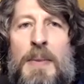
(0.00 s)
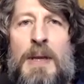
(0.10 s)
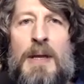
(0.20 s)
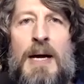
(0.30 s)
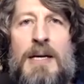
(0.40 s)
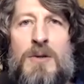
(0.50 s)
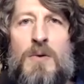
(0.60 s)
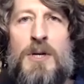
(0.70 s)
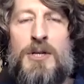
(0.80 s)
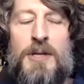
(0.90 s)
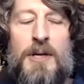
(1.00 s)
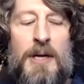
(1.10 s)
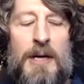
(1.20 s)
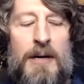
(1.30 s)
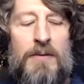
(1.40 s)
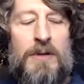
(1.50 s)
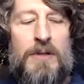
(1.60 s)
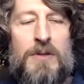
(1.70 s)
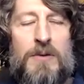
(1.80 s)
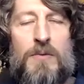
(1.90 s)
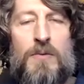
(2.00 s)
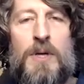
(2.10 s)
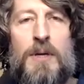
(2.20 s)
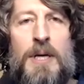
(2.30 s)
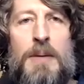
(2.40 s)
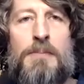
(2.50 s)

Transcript: The last question I have is really,